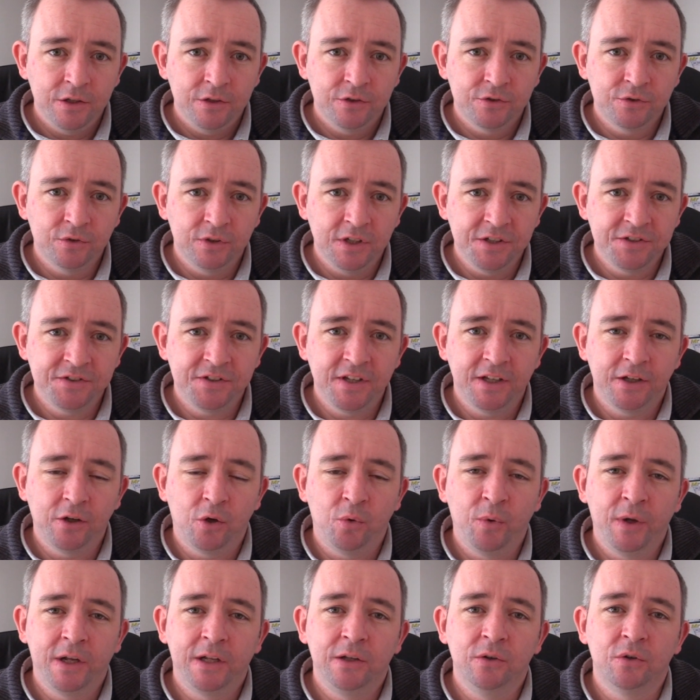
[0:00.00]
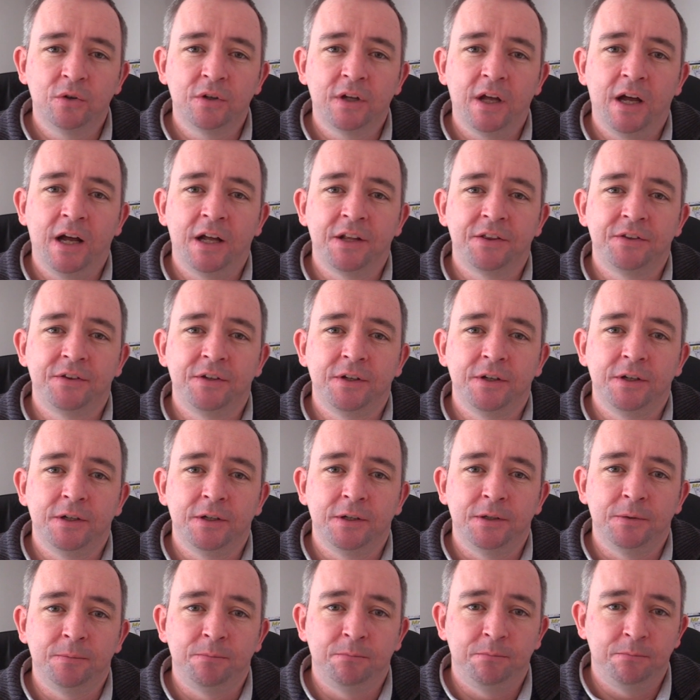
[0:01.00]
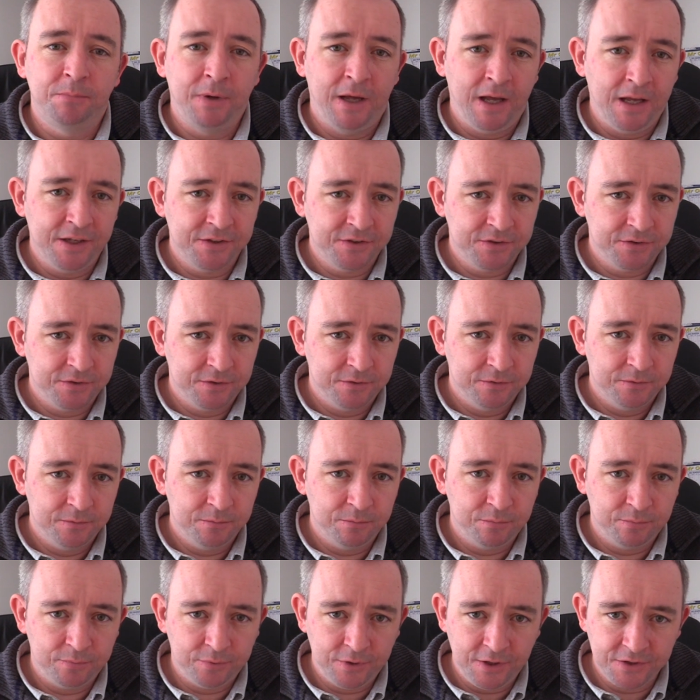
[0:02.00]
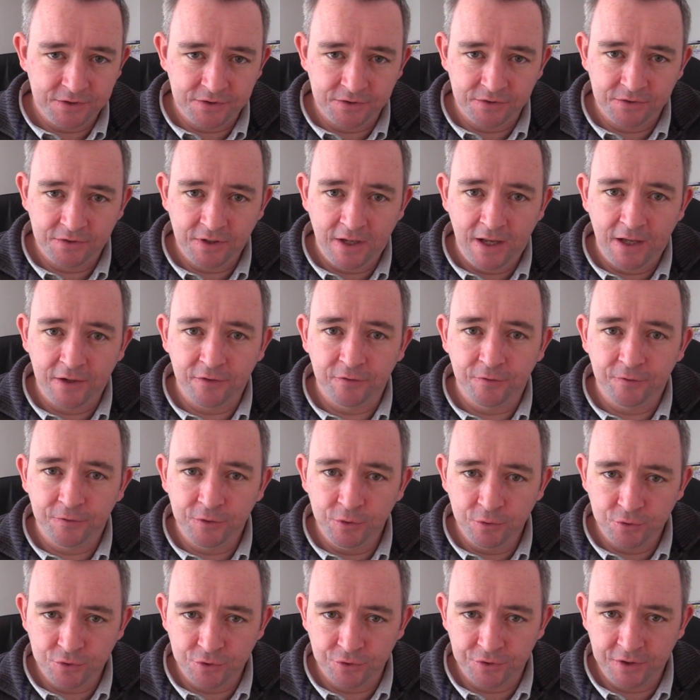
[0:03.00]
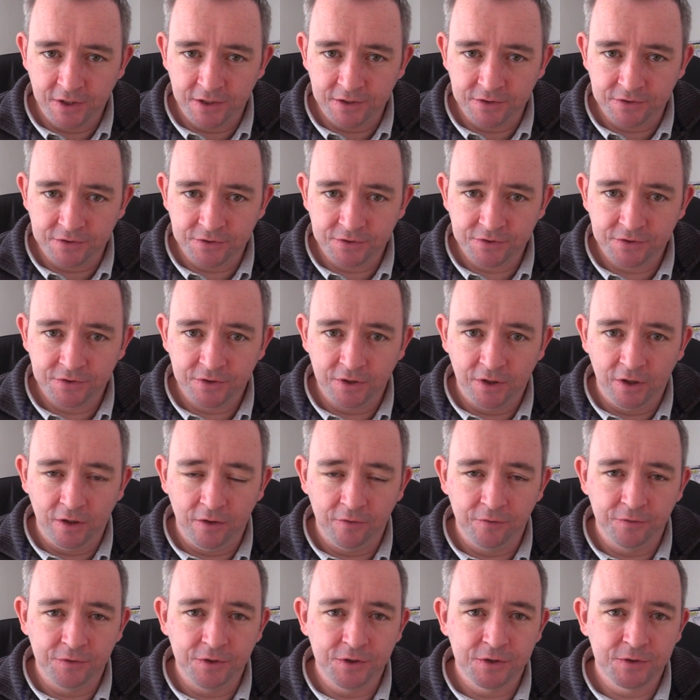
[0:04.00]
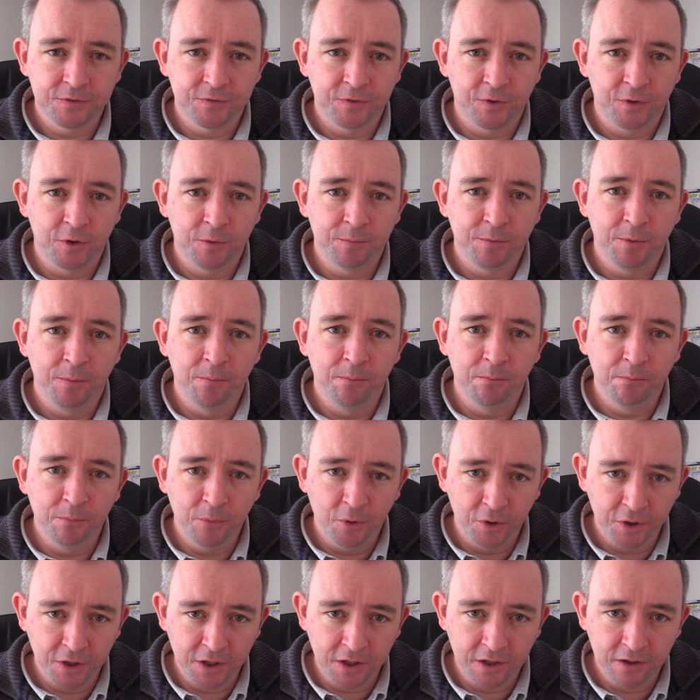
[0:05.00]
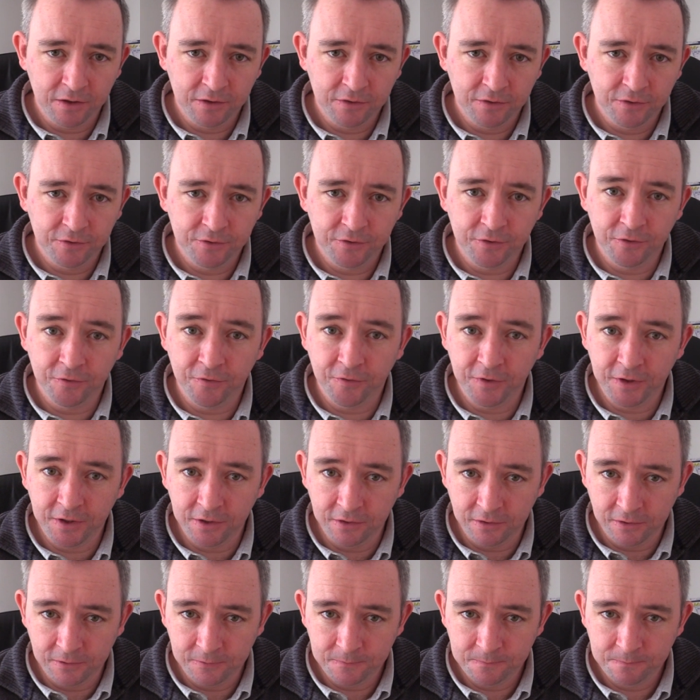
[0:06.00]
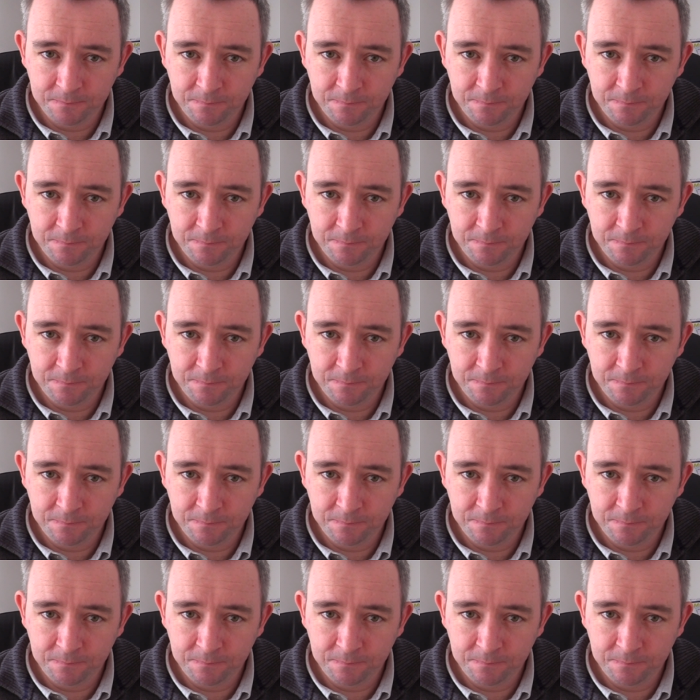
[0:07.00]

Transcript: So let's take a quick look at the past, present and future tense of this verb mothaigh, to feel.